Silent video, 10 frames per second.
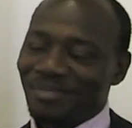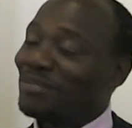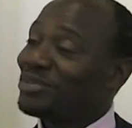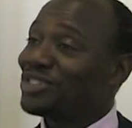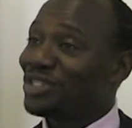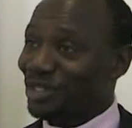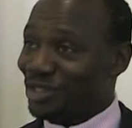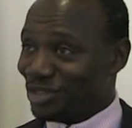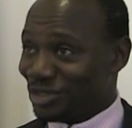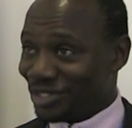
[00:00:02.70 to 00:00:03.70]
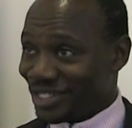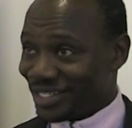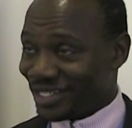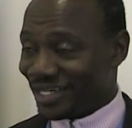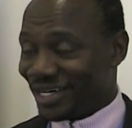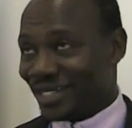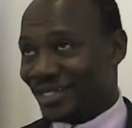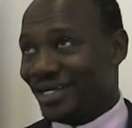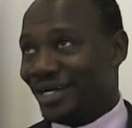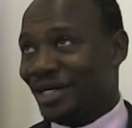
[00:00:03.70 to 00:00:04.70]
My name is George Osodi,
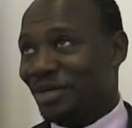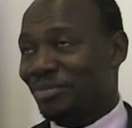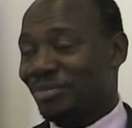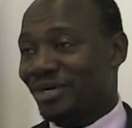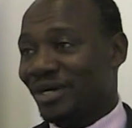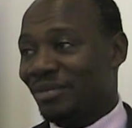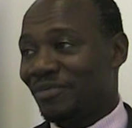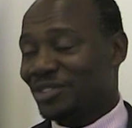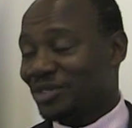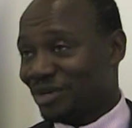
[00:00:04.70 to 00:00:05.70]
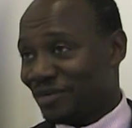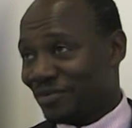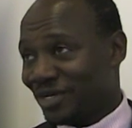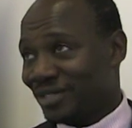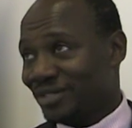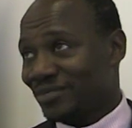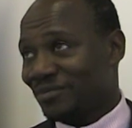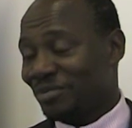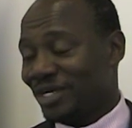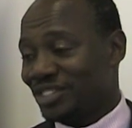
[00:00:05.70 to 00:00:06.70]
and uh, I'm a photographer
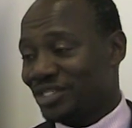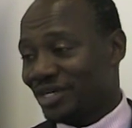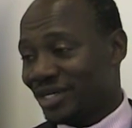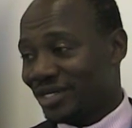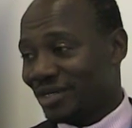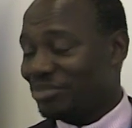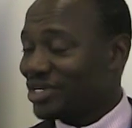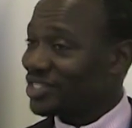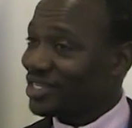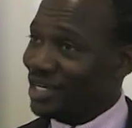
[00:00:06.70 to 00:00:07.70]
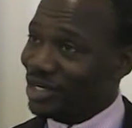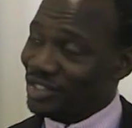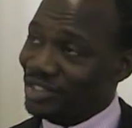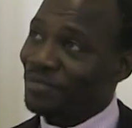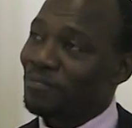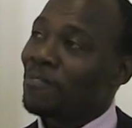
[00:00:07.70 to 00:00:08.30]
from Nigeria, and I'm based in Lagos.